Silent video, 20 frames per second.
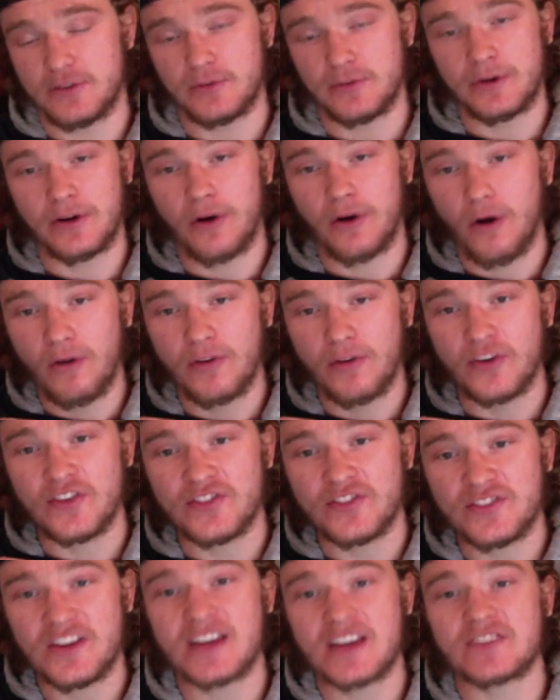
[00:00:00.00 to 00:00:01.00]
We are over
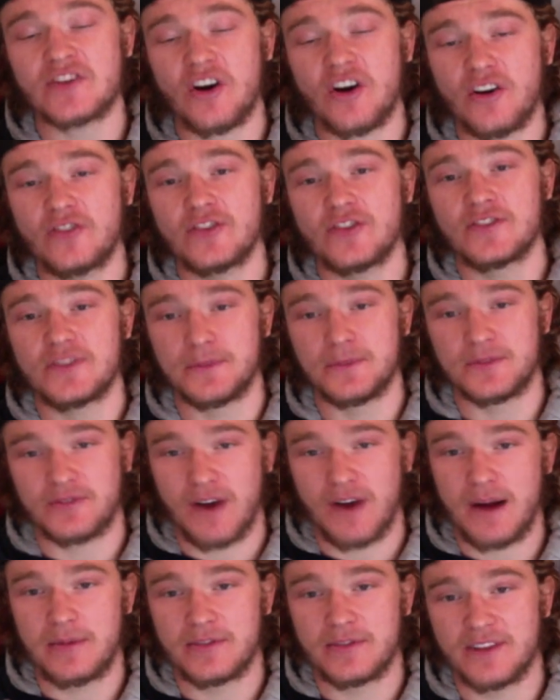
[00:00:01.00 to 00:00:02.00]
600
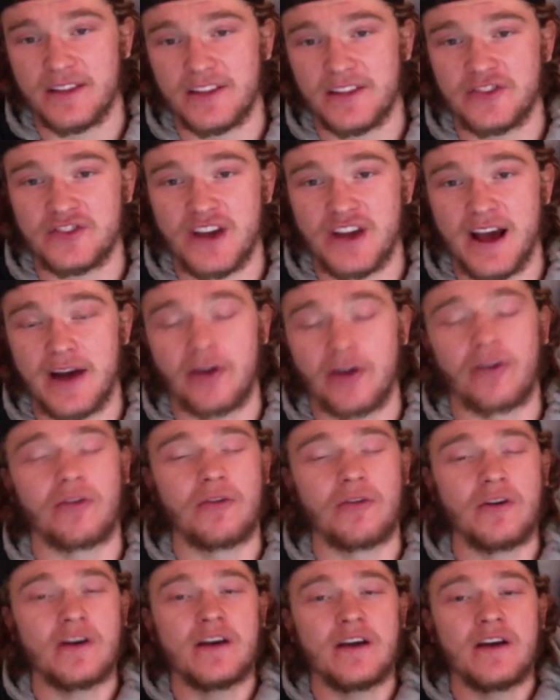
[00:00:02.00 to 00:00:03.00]
subscribers on the channel.
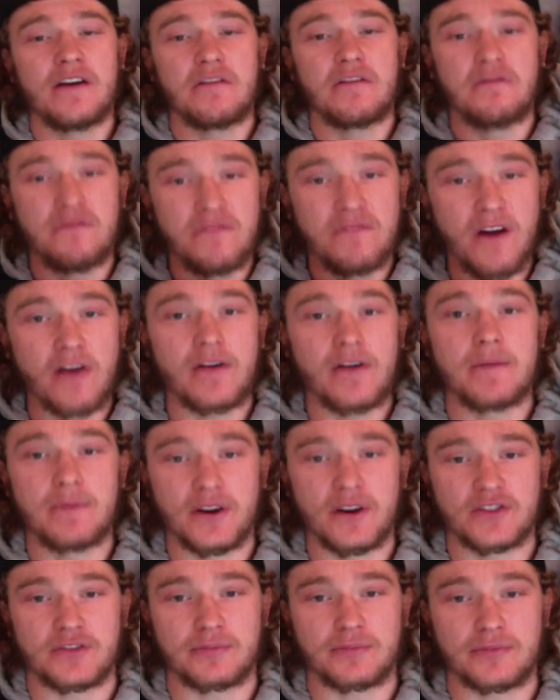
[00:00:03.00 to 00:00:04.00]
Very
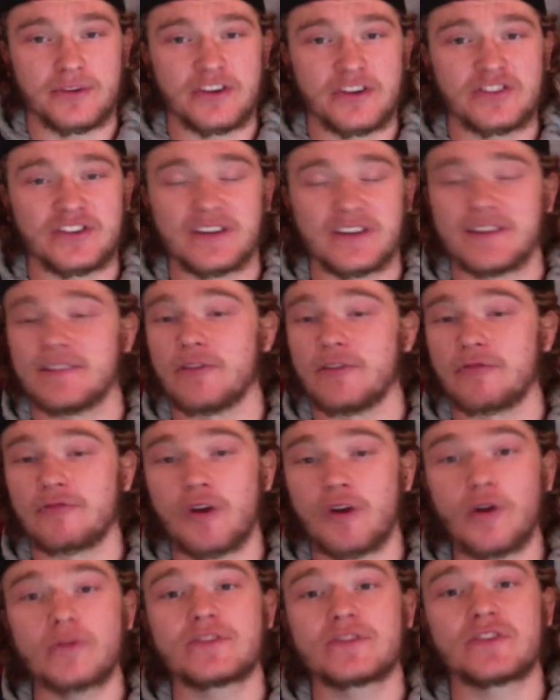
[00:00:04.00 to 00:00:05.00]
much appreciated. The
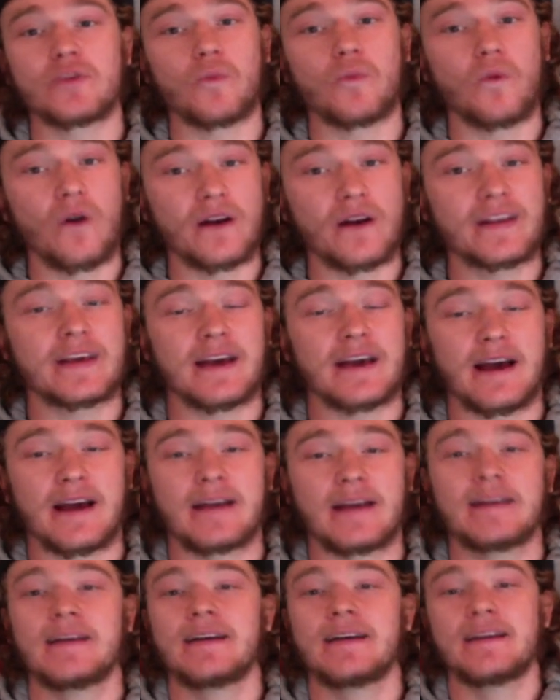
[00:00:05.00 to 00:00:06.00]
road to
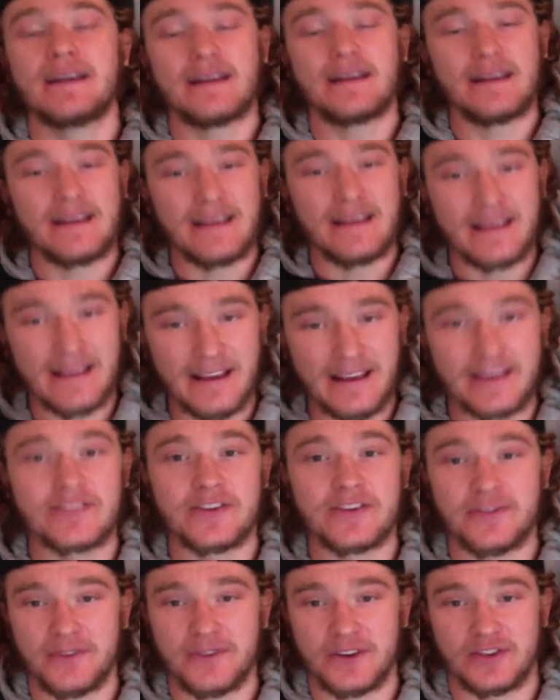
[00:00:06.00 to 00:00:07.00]
1K is
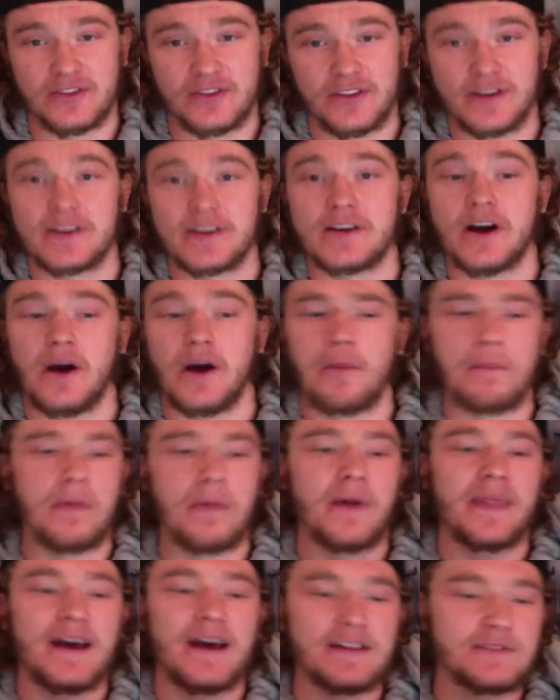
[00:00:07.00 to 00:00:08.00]
officially a go,
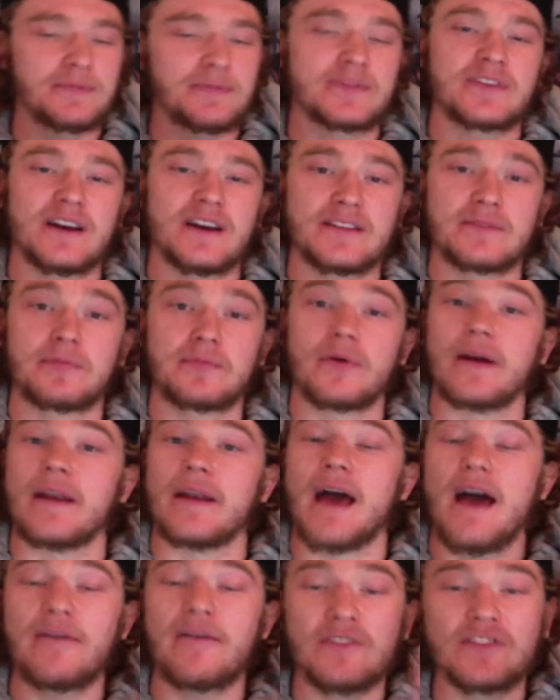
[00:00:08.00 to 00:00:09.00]
but that's besides the point.
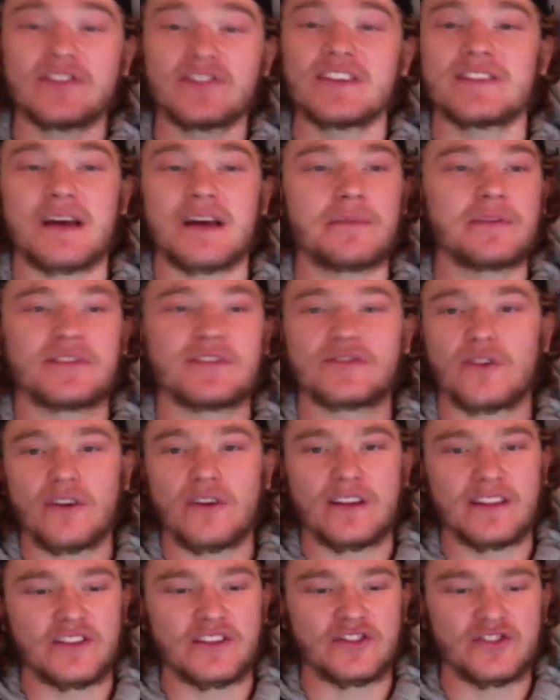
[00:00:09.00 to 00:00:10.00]
Ever since I've been
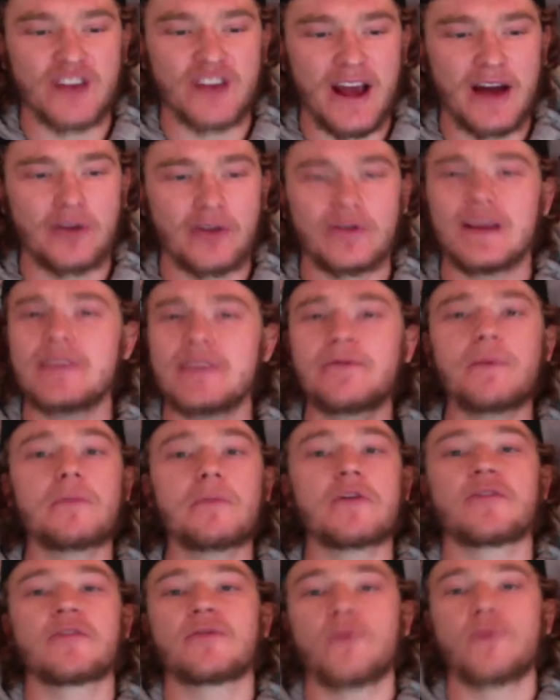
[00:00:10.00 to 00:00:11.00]
starting this channel, even
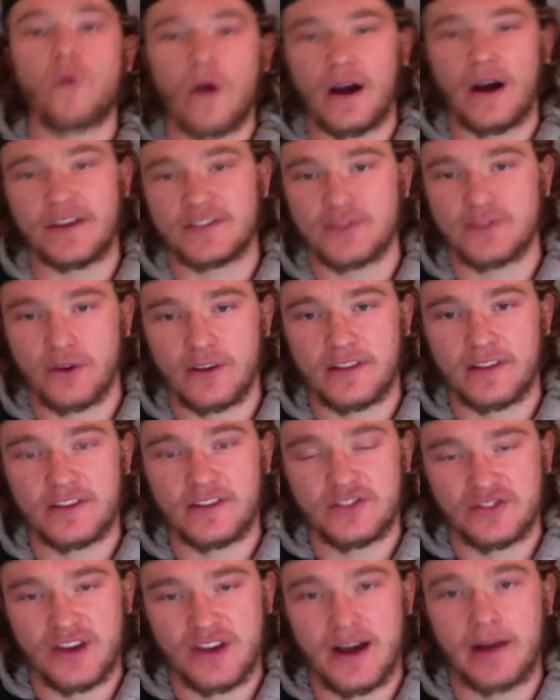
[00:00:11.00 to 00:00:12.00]
before I started
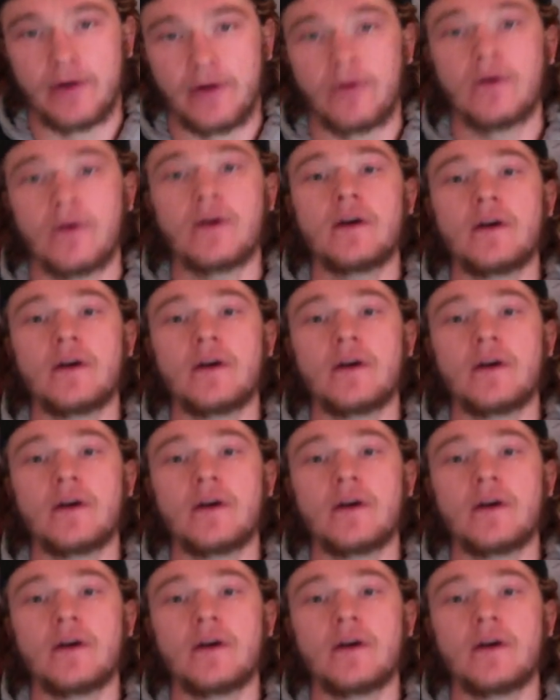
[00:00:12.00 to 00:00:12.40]
this channel,